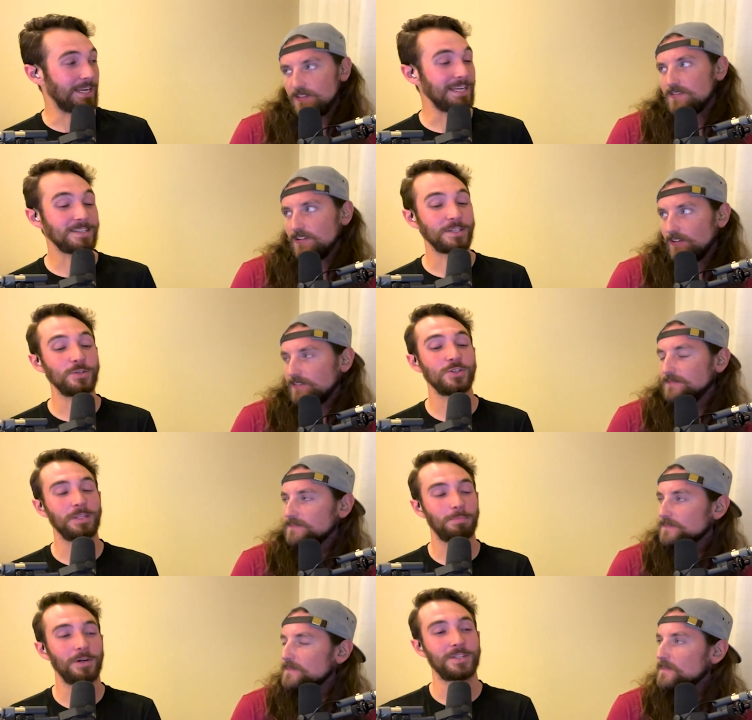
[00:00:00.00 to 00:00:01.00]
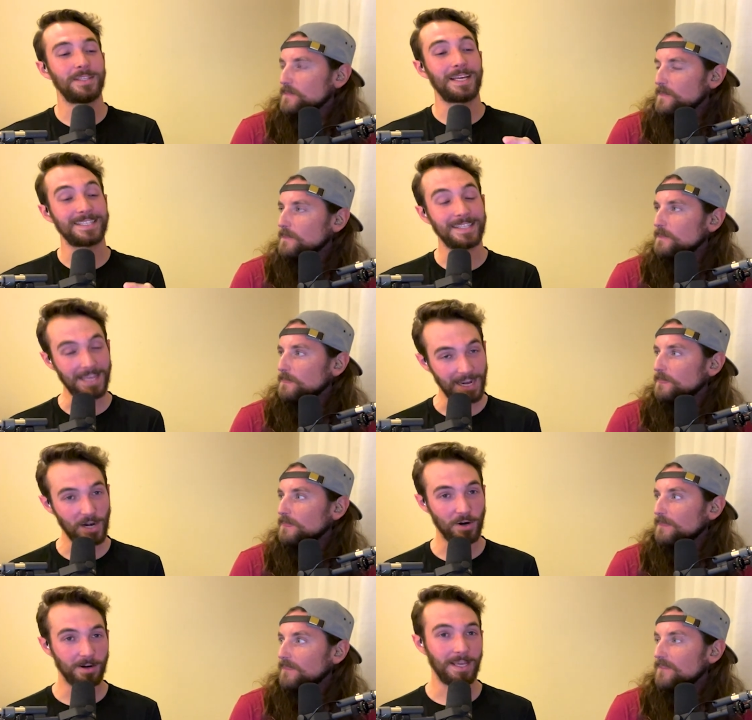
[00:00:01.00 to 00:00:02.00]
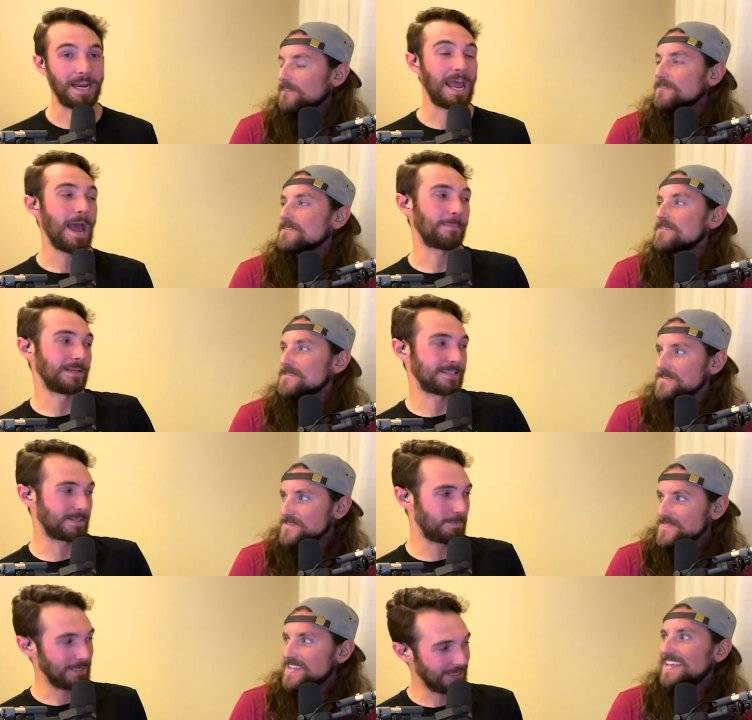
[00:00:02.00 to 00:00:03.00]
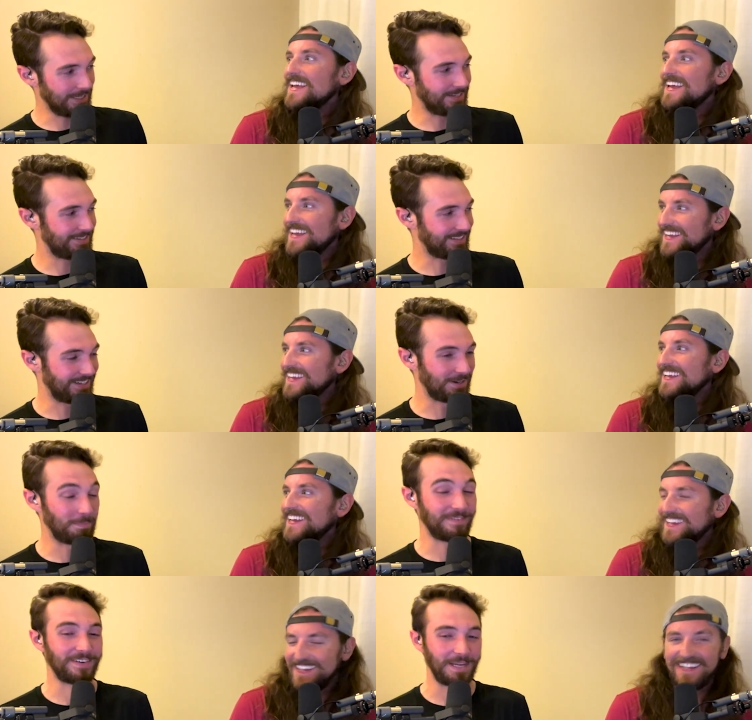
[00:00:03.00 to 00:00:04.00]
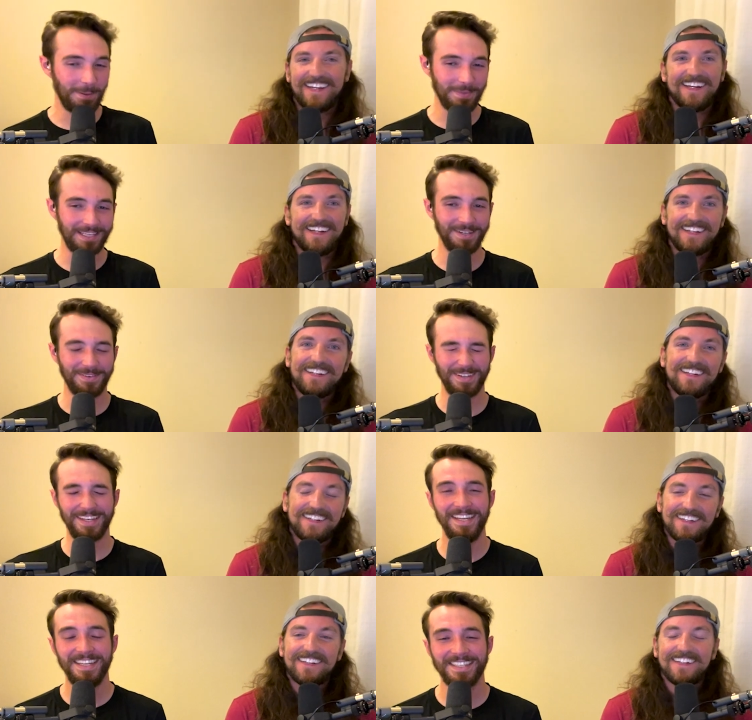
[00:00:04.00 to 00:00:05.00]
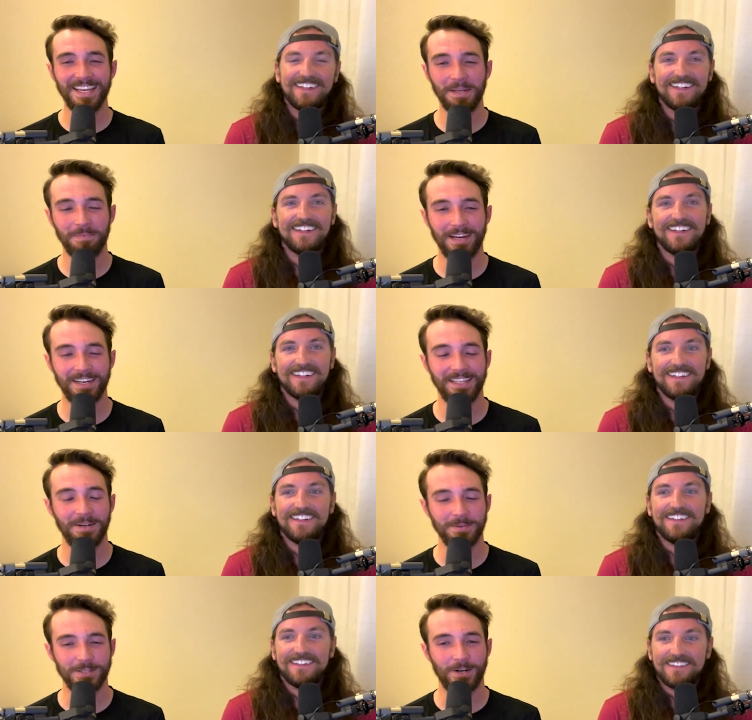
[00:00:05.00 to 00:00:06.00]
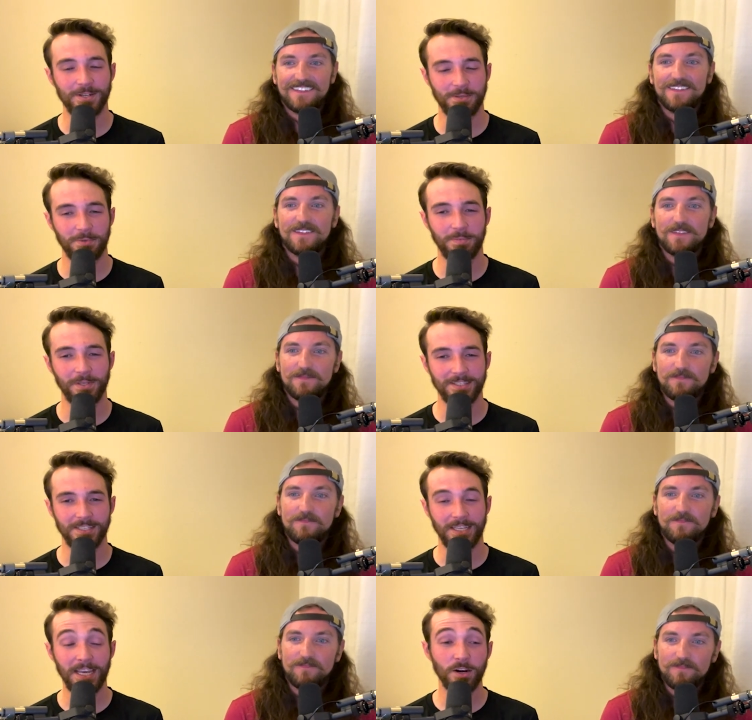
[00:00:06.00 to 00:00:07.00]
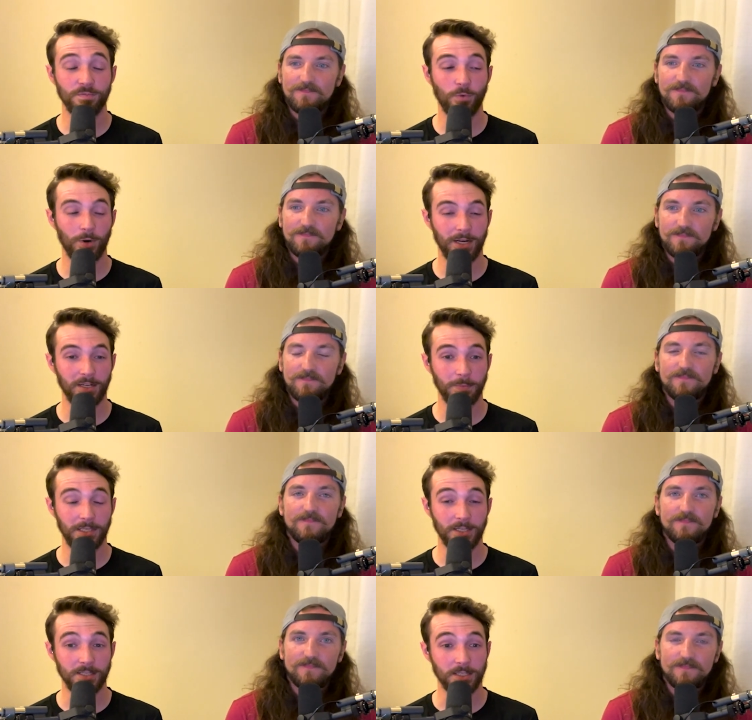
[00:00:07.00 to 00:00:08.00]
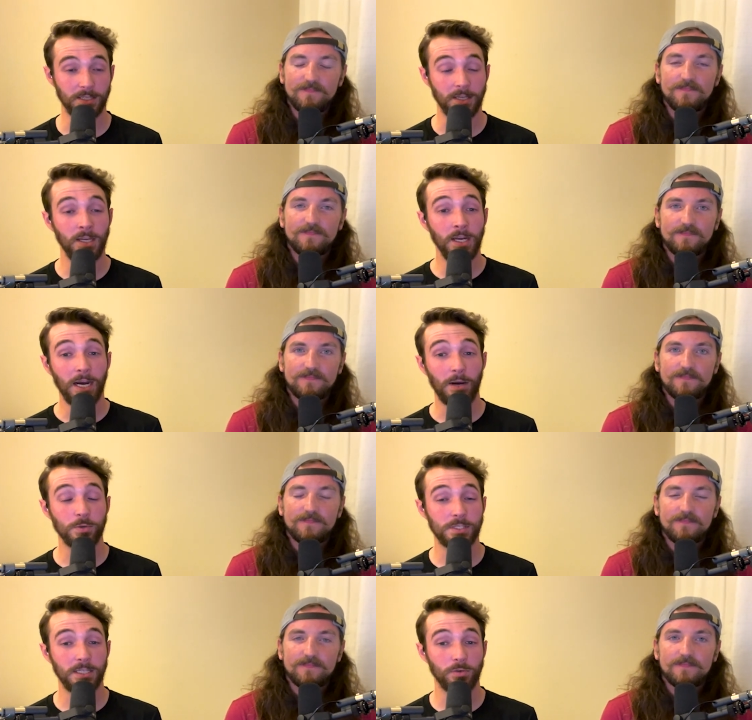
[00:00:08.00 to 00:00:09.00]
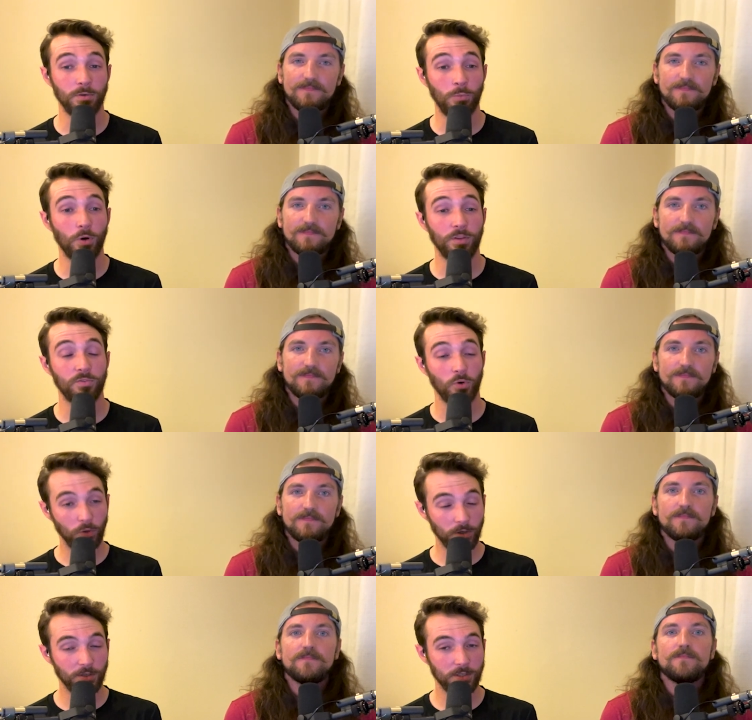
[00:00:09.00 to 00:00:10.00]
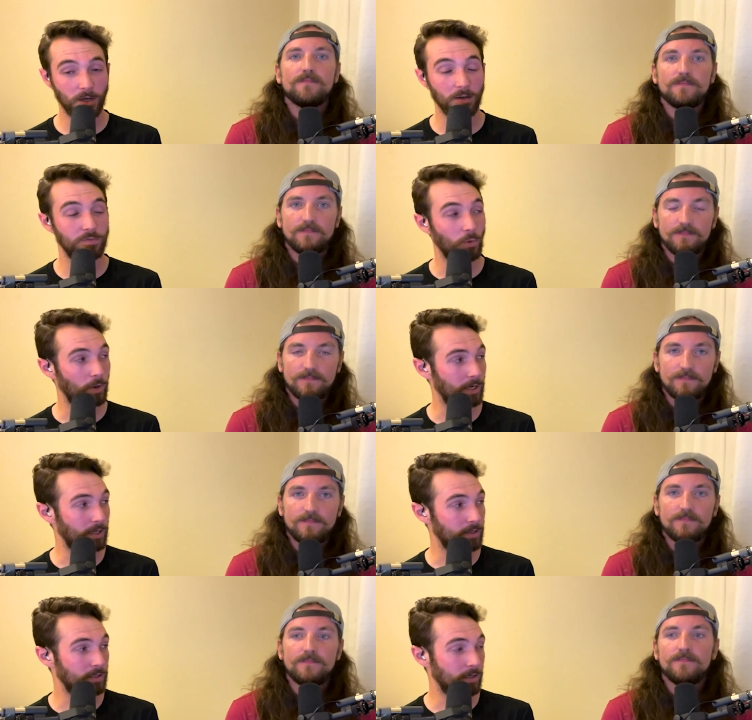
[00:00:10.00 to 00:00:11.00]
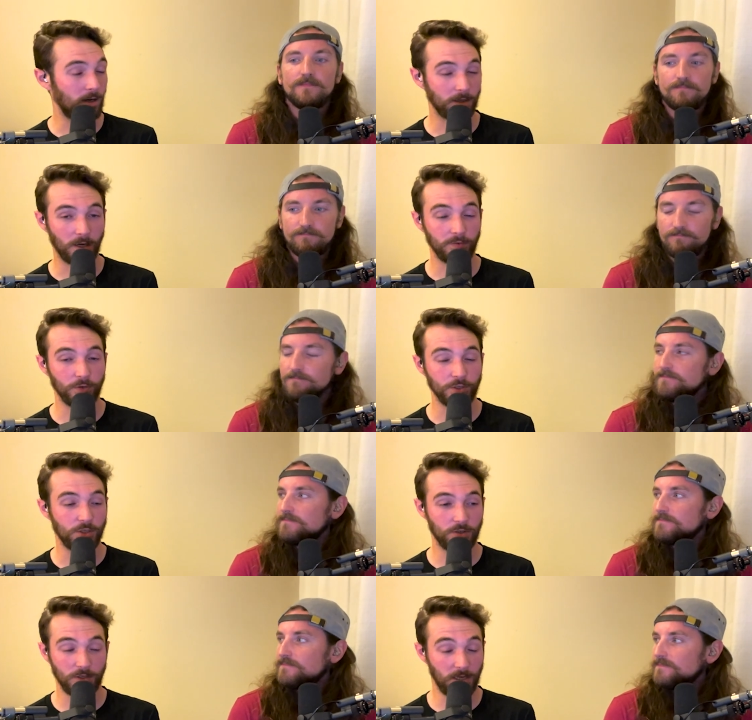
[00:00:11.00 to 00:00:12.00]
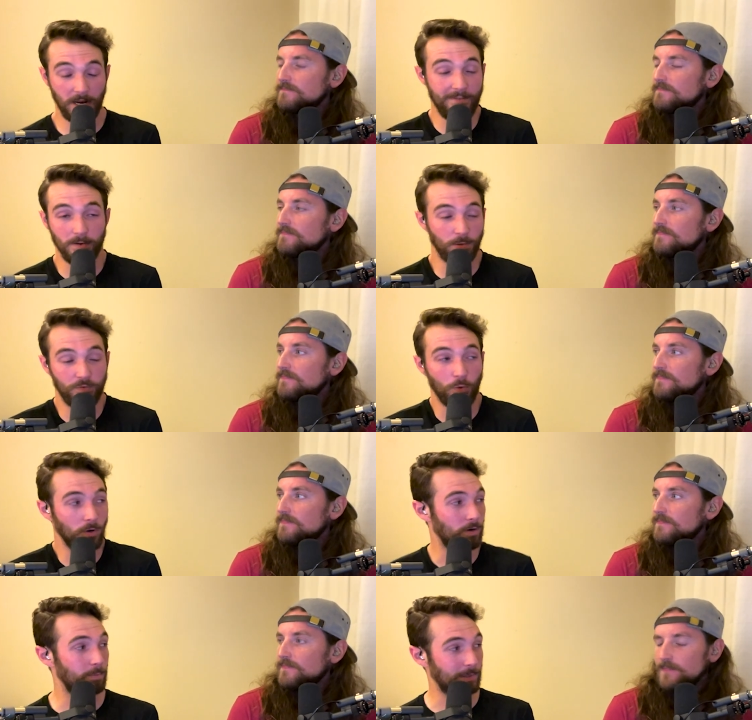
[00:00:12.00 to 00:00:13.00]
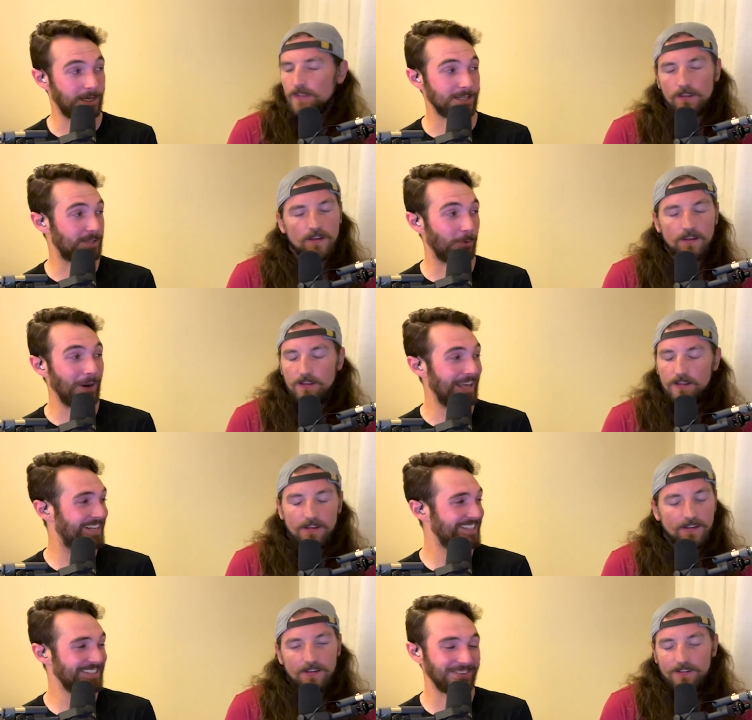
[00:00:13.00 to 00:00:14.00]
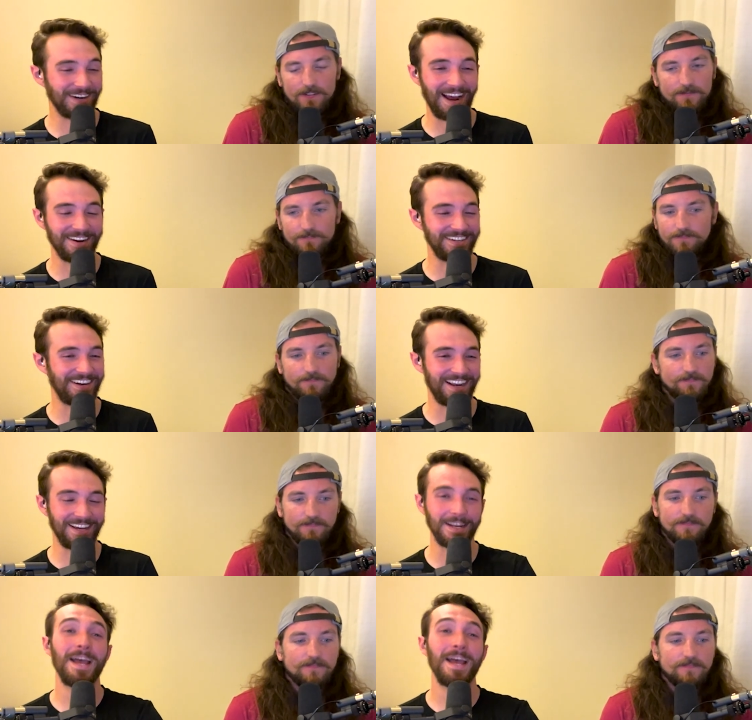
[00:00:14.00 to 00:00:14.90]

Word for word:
Speaker 1: he's good. Usually the person that's there, and it happens to be there. But for him to get one, take it back, that was awesome to be able to see. And on forehand, because uh, I will say there were more throwlers on a forehand on coverage than ever before because the wind, you were out of your hand,